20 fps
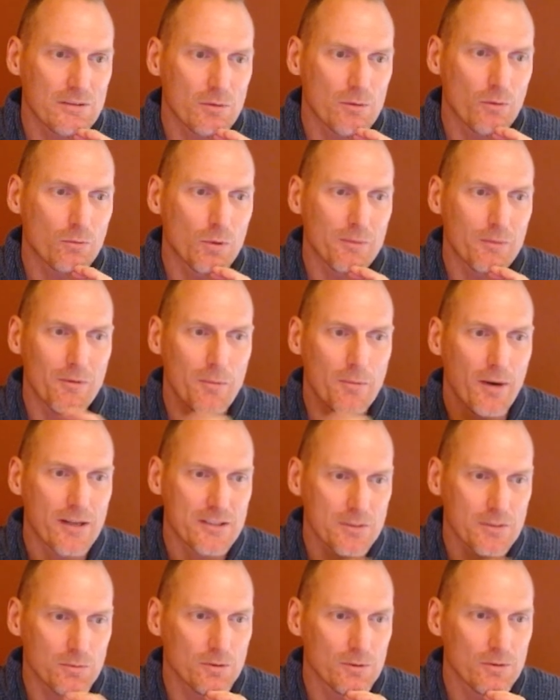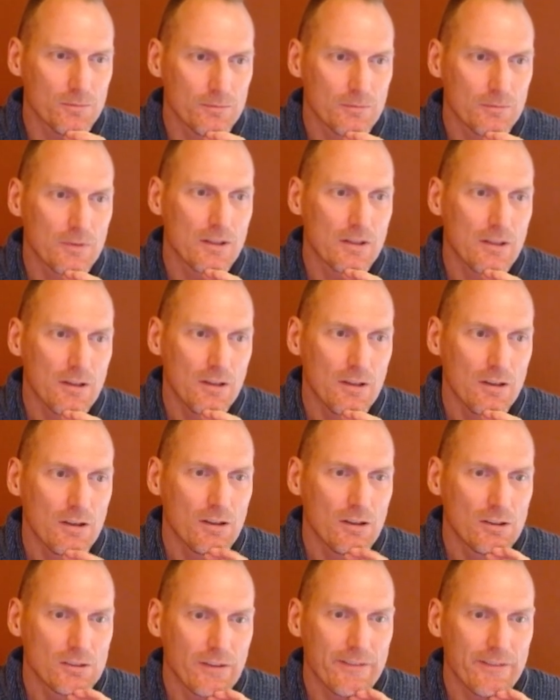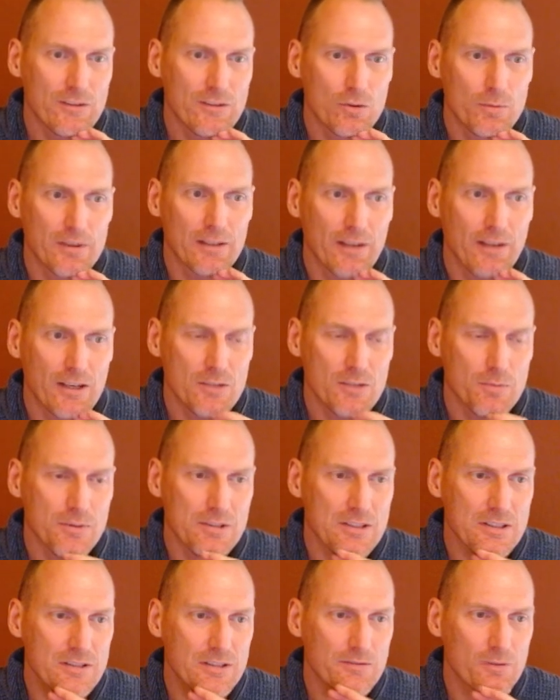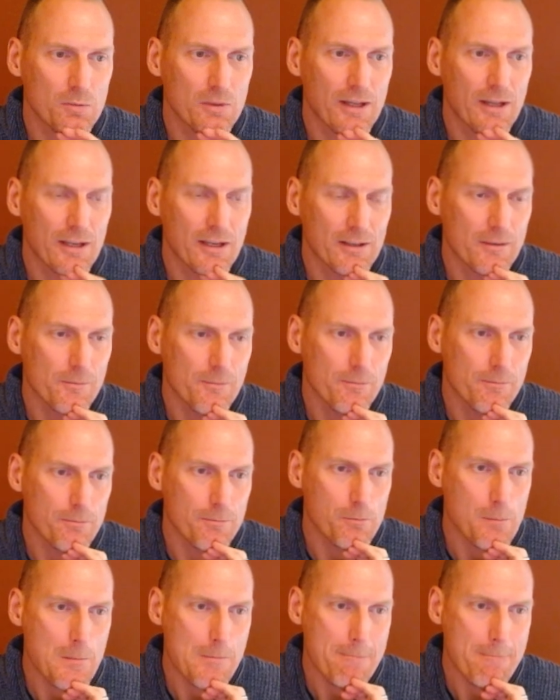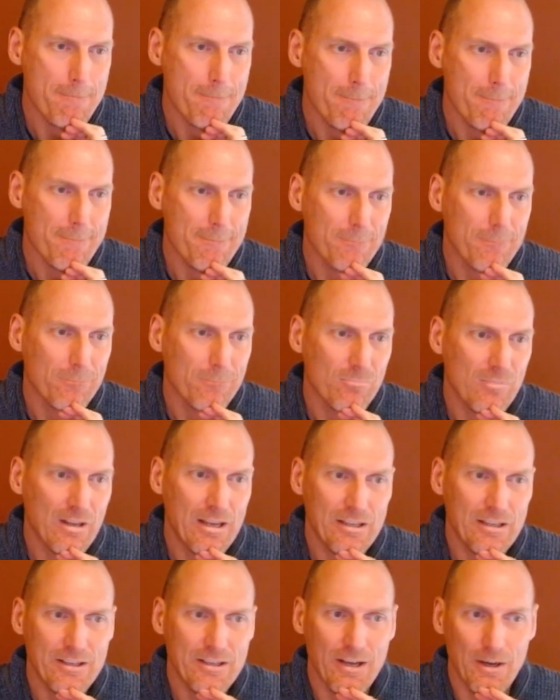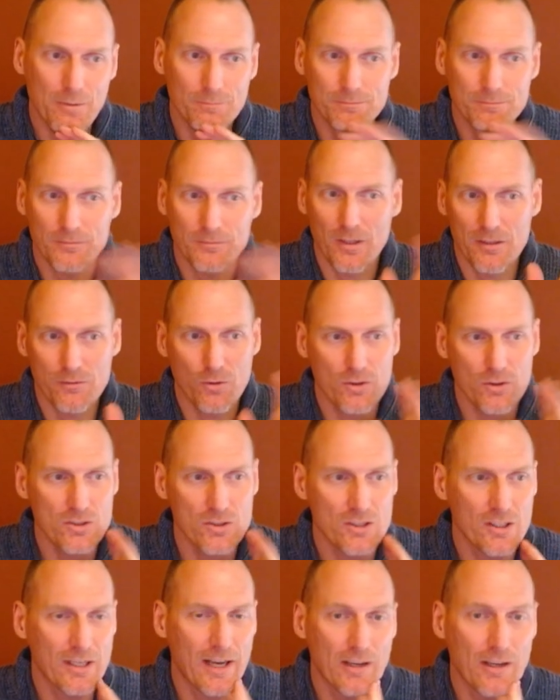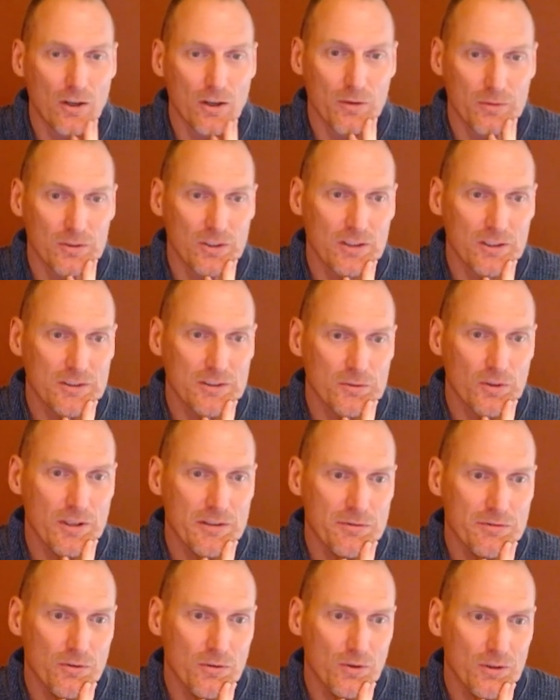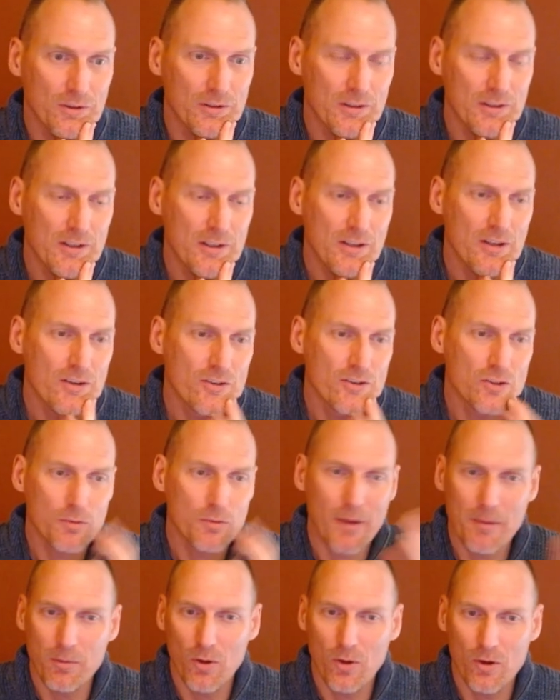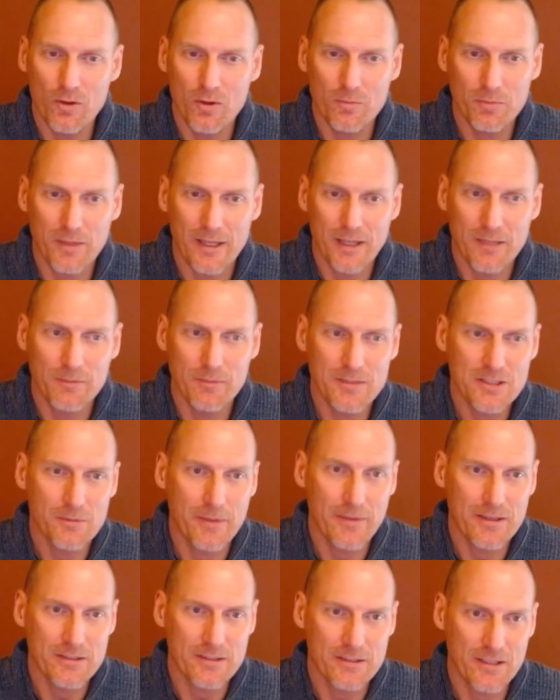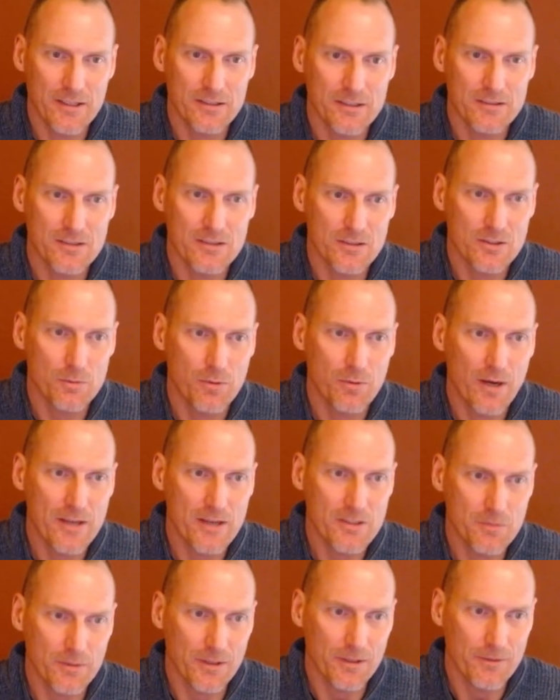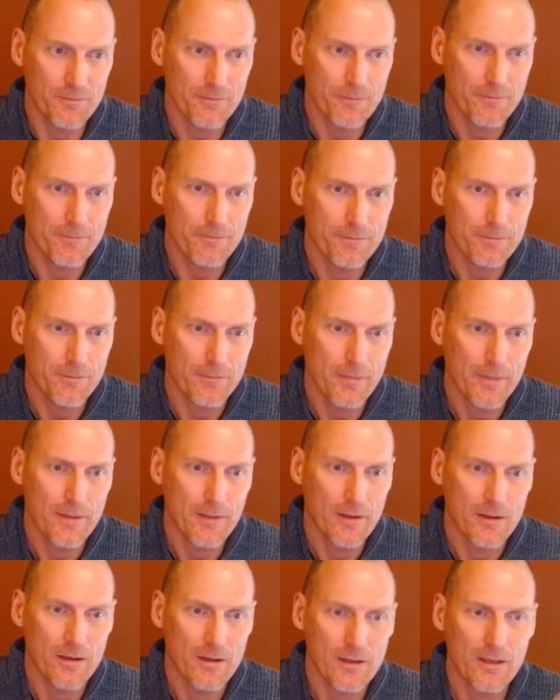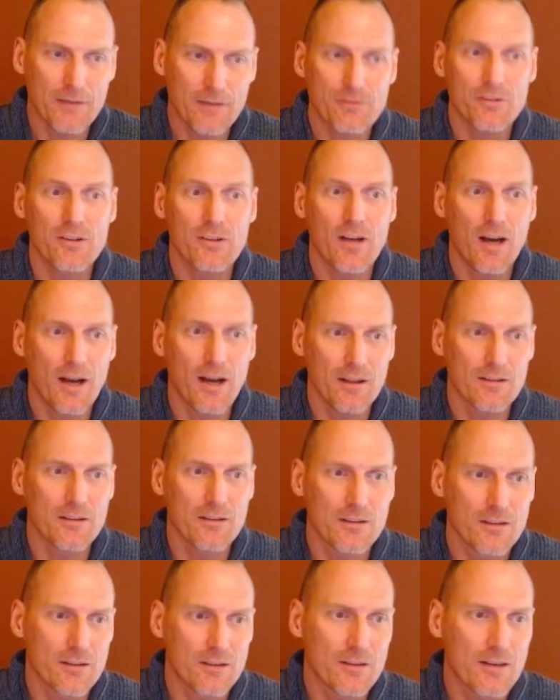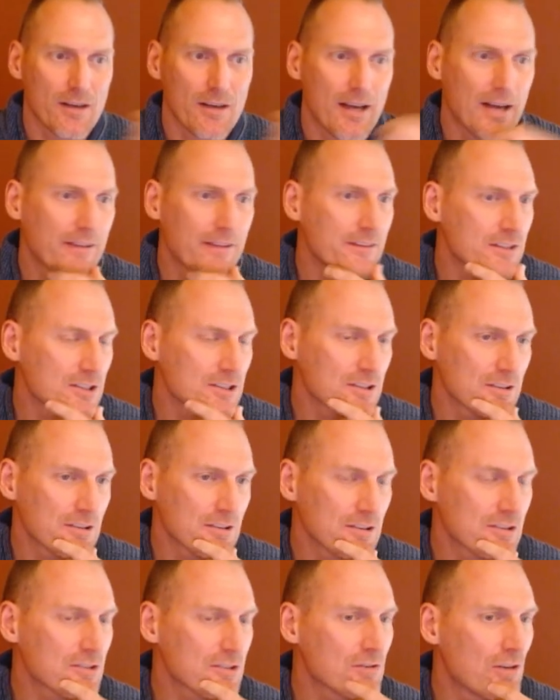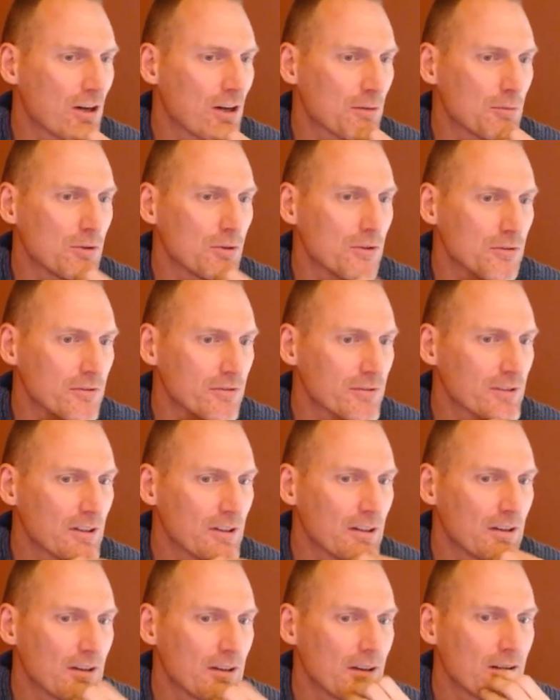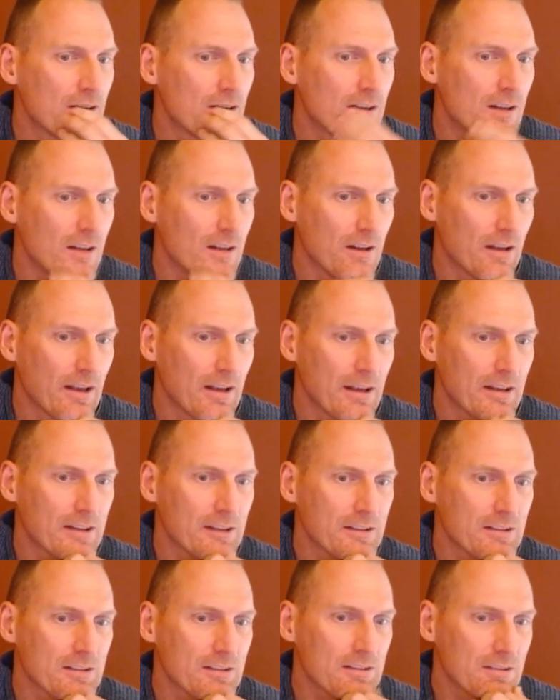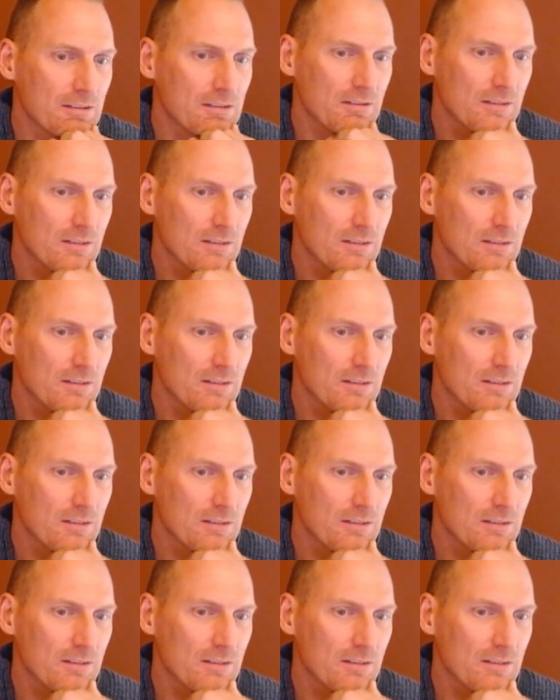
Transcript: would be possible. So this would be a nice position for black. Anyhow, unfortunately, I overlooked rook e4. So my opponent played bishop a6, surprising me. And I forgot that I had this strong move. And